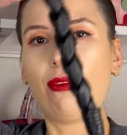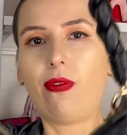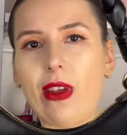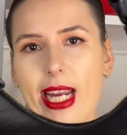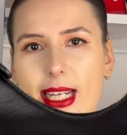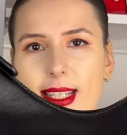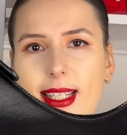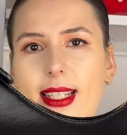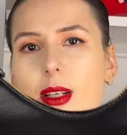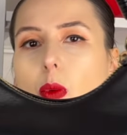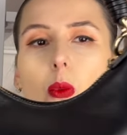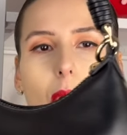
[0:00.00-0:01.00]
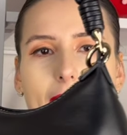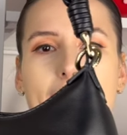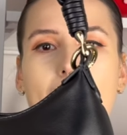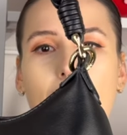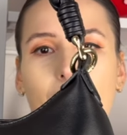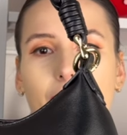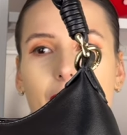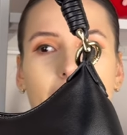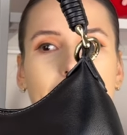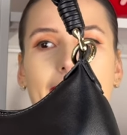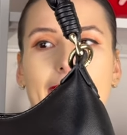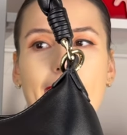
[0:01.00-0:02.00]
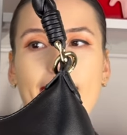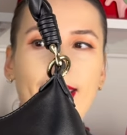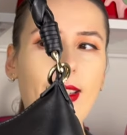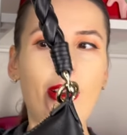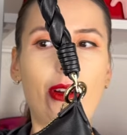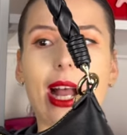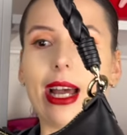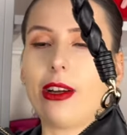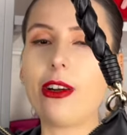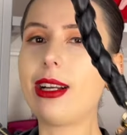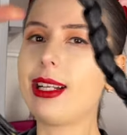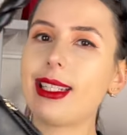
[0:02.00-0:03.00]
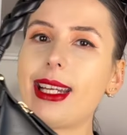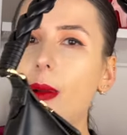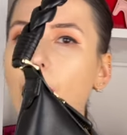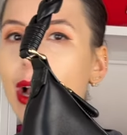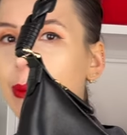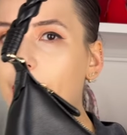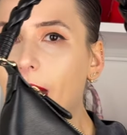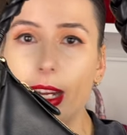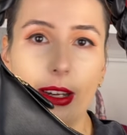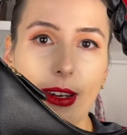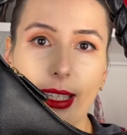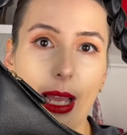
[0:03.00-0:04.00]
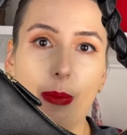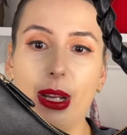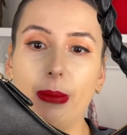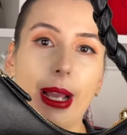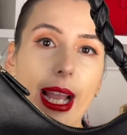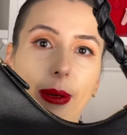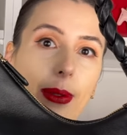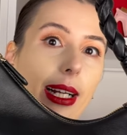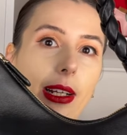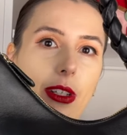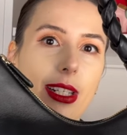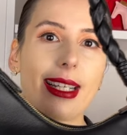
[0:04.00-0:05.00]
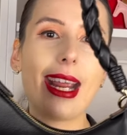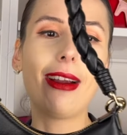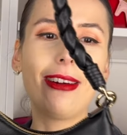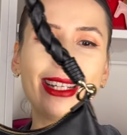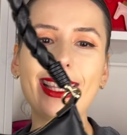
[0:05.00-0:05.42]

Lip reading: fits. Wow. Okay, so I don't understand why I'm carrying around that big bag when I could just carry